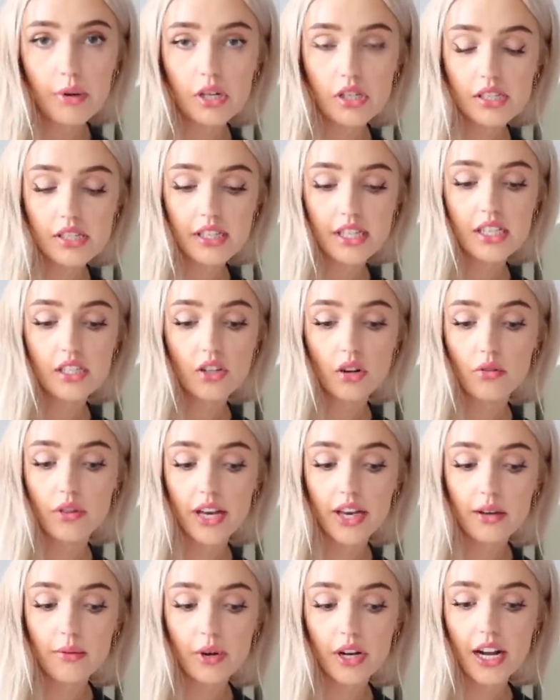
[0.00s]
personally don't
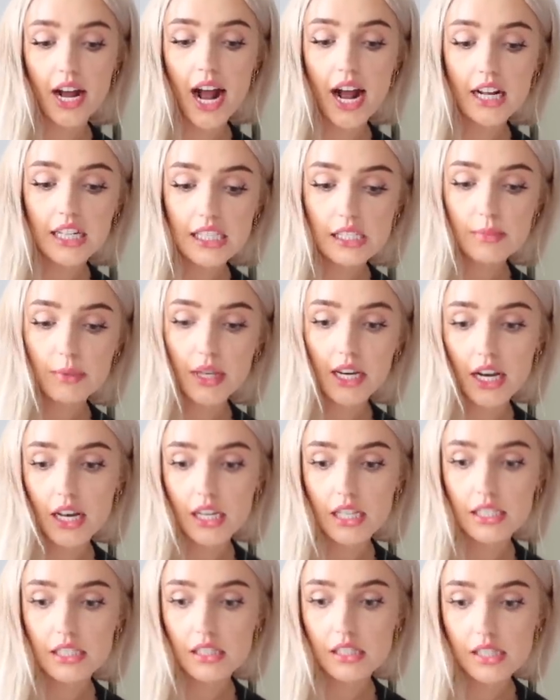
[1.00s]
like wearing hats
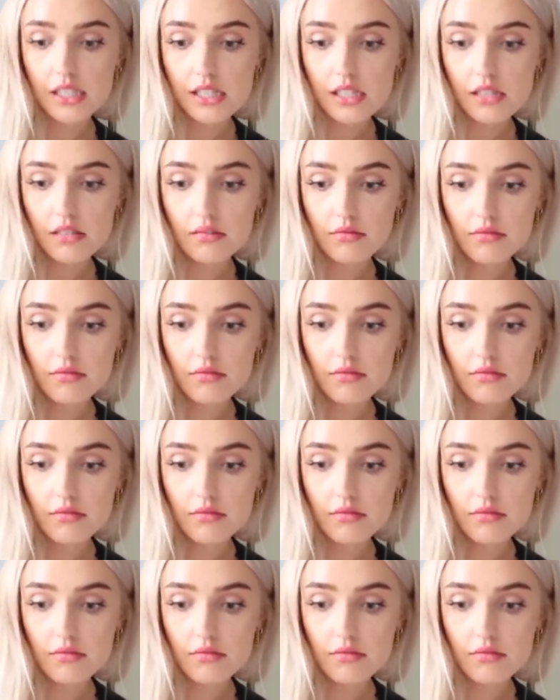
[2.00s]
because